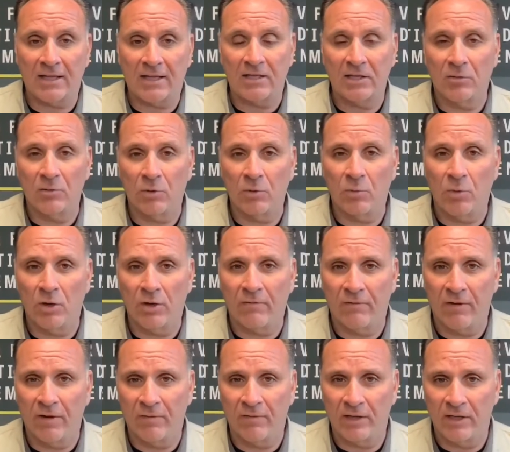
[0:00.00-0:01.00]
with one of
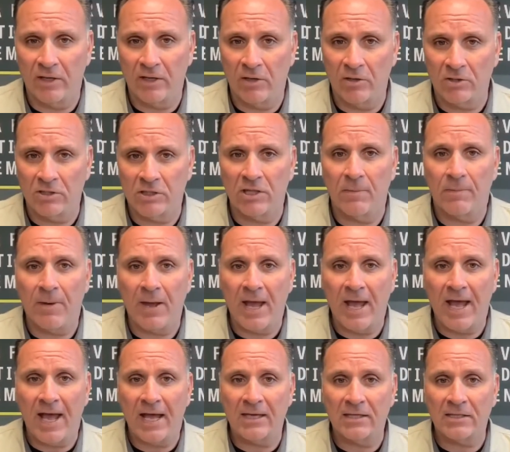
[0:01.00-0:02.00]
our videos in the
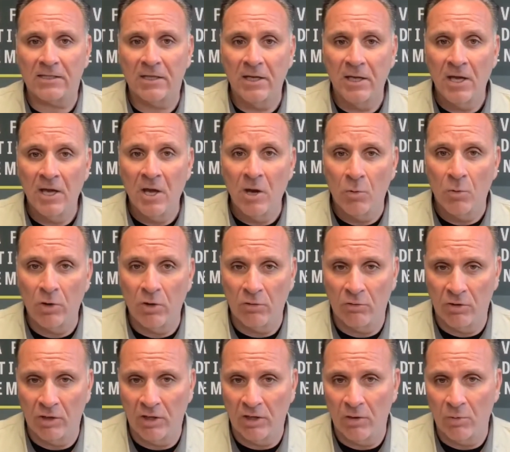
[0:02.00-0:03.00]
past, we
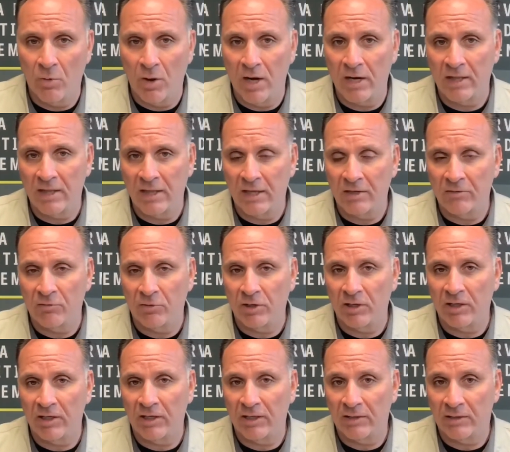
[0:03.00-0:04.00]
really want to then
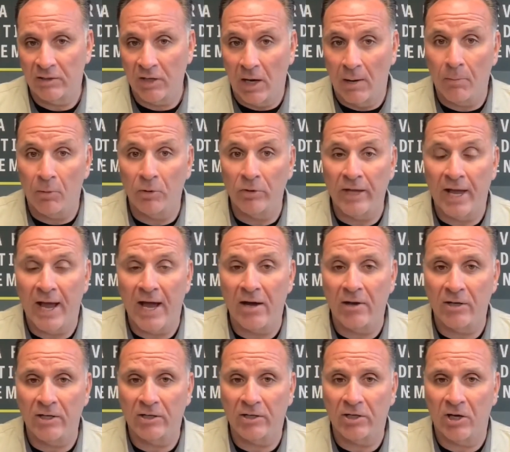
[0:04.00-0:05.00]
really double down
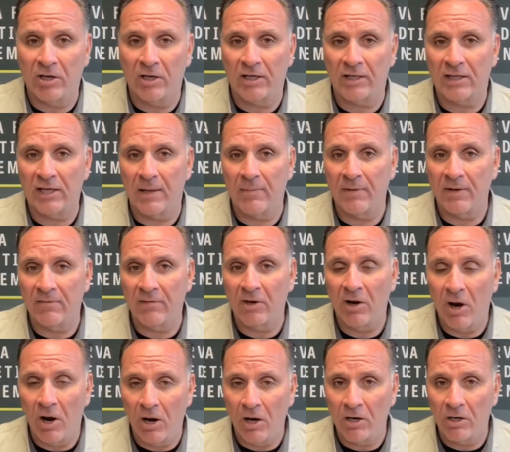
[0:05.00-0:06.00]
and target them even
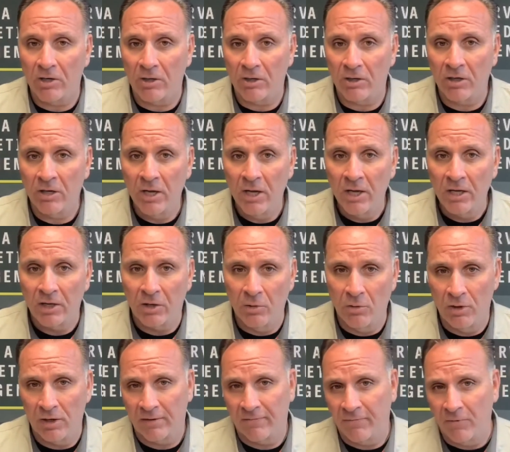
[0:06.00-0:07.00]
harder
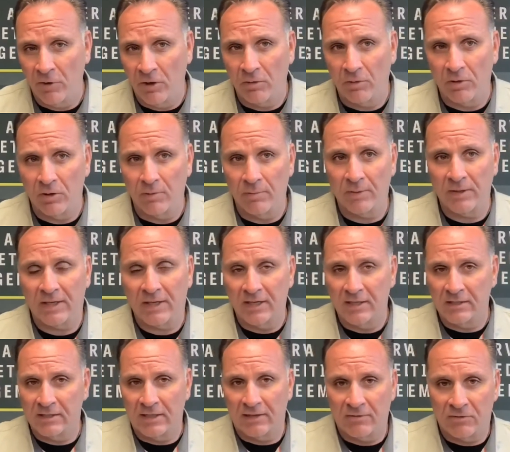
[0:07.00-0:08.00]
going forward
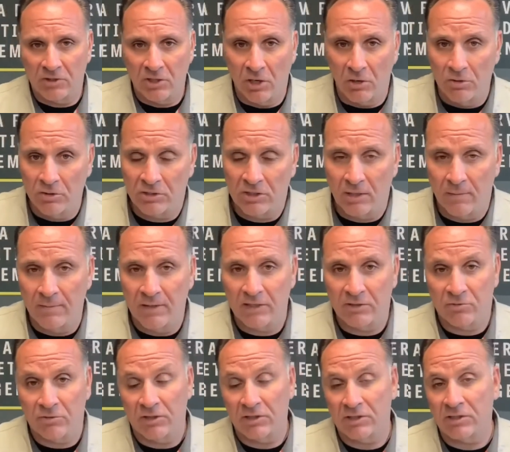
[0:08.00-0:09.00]
because they've shown some
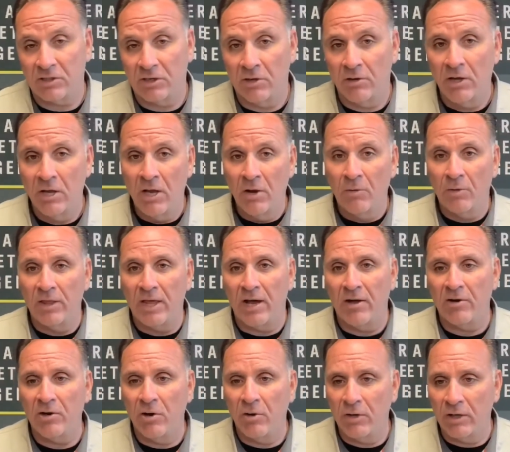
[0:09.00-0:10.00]
interest. So without
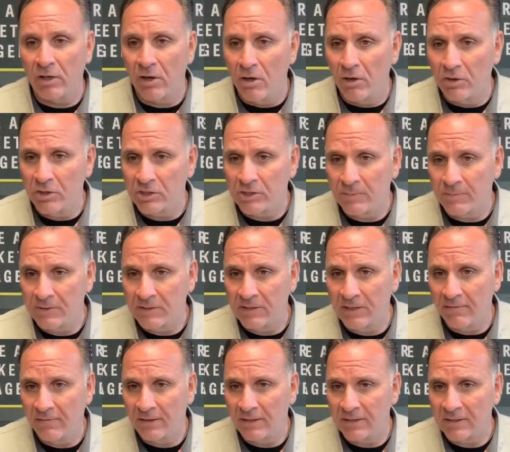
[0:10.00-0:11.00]
knowing all the
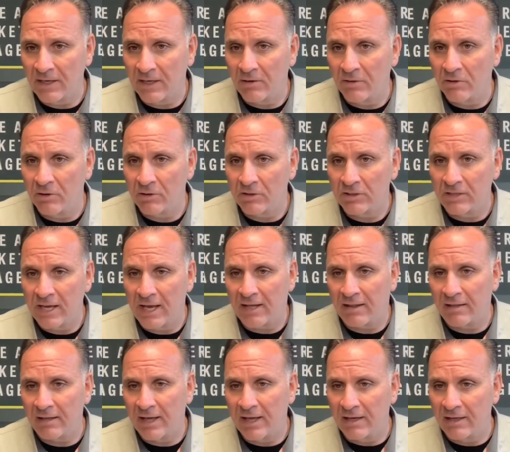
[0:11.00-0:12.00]
specifics, I don't know
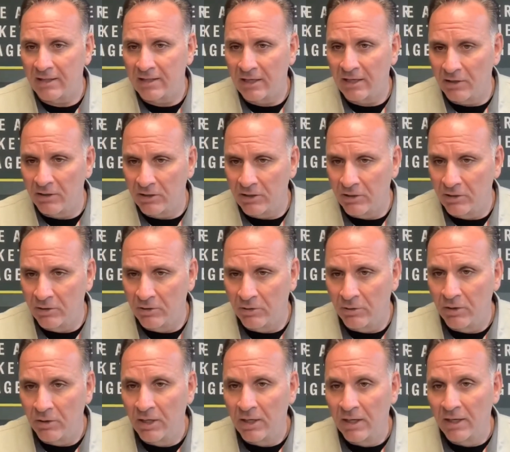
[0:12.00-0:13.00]
exactly how to tell you
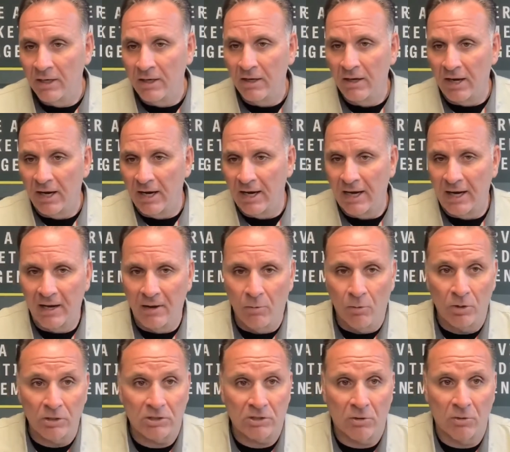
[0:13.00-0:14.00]

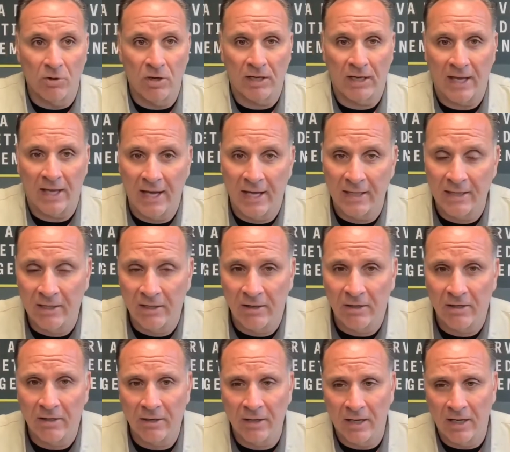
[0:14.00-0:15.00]
what's going on
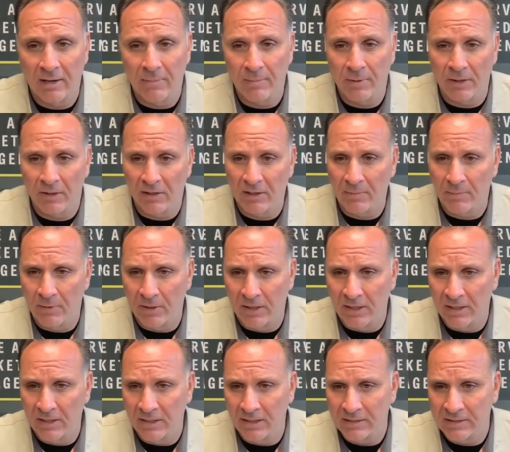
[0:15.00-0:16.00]
there, Billy,
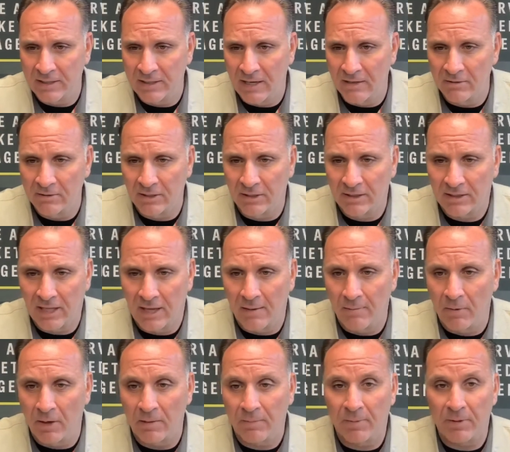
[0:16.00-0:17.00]
but it sounds like that
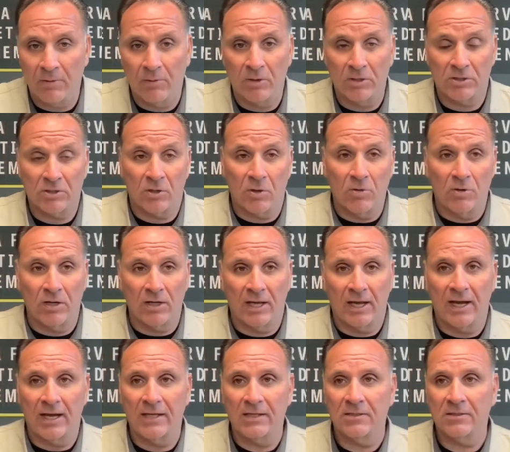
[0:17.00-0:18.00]
might be what's going on.
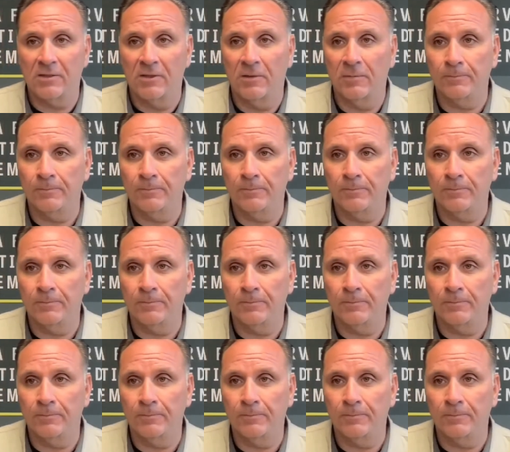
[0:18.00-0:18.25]
So